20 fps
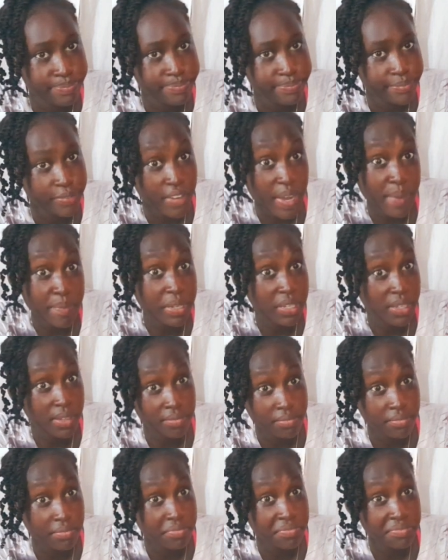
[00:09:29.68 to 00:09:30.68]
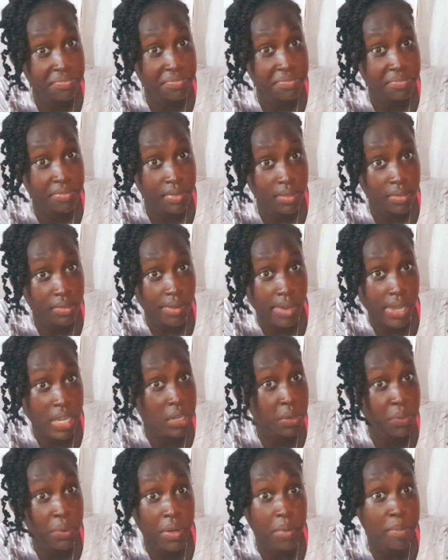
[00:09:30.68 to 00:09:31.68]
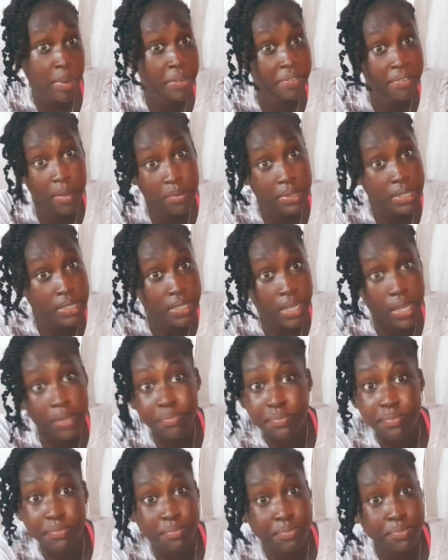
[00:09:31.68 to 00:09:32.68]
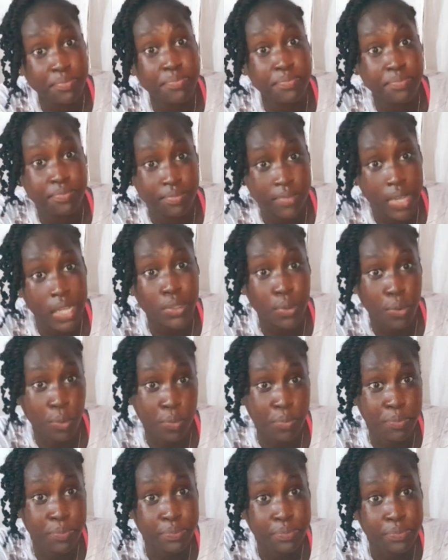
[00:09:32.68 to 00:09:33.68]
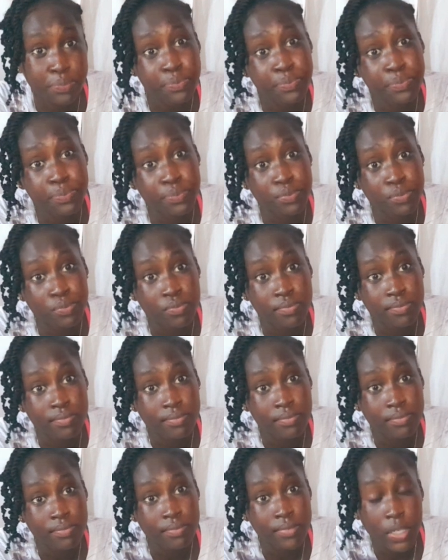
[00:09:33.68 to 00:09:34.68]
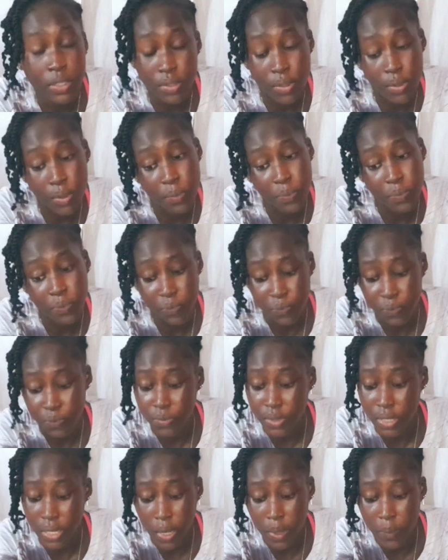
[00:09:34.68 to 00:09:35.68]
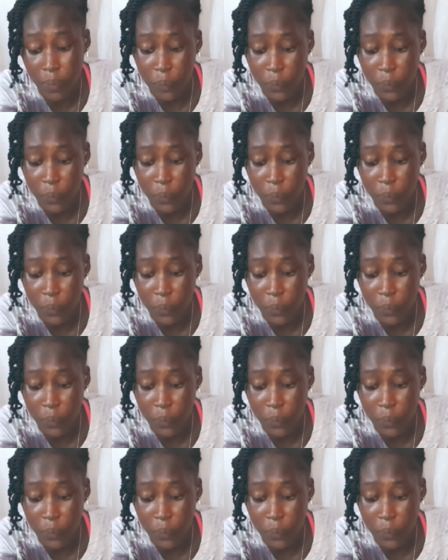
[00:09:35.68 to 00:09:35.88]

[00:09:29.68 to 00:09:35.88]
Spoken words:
family. Anywhere my family is at, that's home. So, yeah.